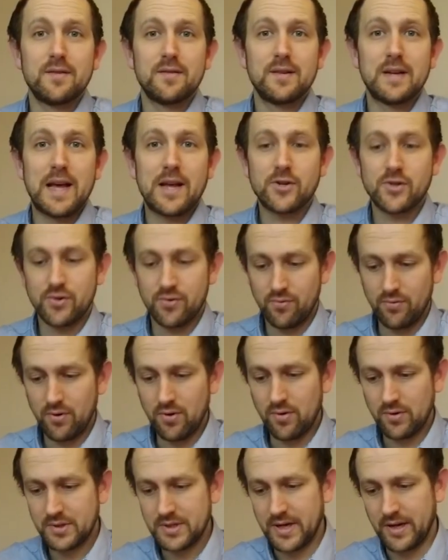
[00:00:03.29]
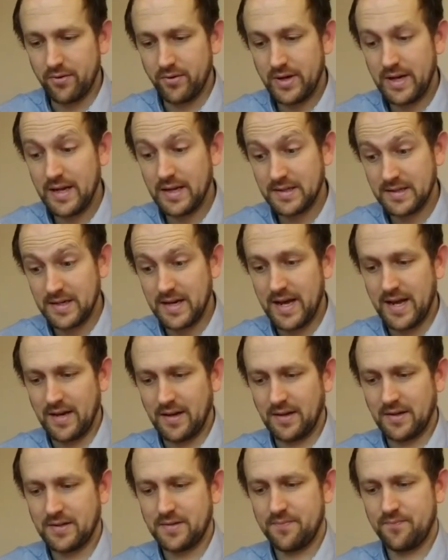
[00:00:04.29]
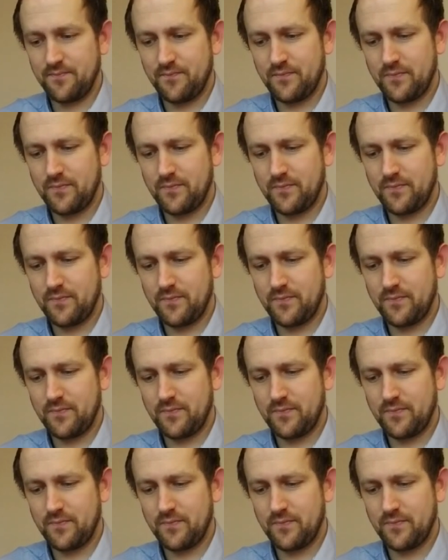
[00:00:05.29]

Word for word: national lockdown nears an end,